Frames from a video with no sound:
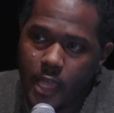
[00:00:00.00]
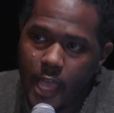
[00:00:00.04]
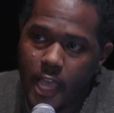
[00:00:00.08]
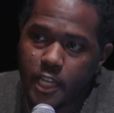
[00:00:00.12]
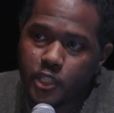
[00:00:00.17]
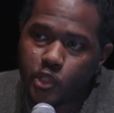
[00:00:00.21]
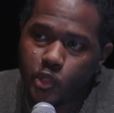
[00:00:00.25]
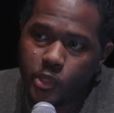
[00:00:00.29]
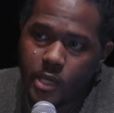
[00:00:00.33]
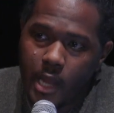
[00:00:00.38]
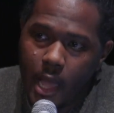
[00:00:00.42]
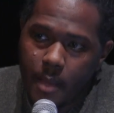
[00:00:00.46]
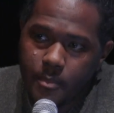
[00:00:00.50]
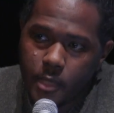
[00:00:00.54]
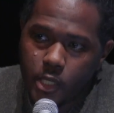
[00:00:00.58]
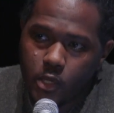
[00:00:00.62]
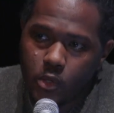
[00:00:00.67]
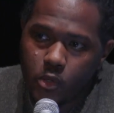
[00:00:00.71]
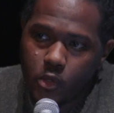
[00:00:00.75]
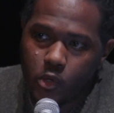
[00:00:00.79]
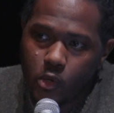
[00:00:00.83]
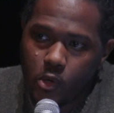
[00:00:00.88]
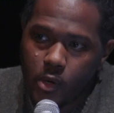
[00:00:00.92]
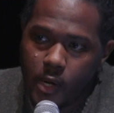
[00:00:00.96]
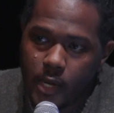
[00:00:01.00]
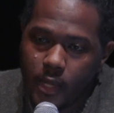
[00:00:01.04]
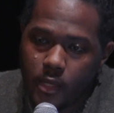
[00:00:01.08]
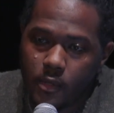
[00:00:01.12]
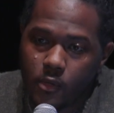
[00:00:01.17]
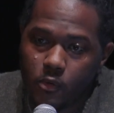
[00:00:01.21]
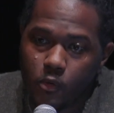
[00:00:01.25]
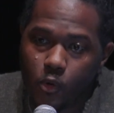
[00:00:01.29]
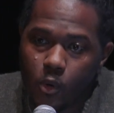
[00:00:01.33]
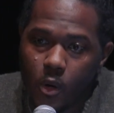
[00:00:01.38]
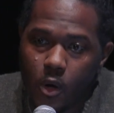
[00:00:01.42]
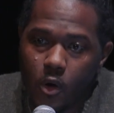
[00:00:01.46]
astronomical
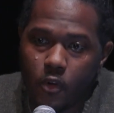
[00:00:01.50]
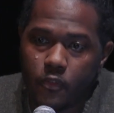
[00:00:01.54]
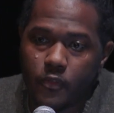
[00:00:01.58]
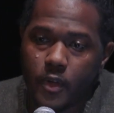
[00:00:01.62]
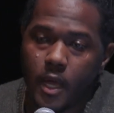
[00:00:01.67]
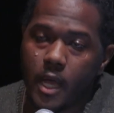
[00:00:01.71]
growth,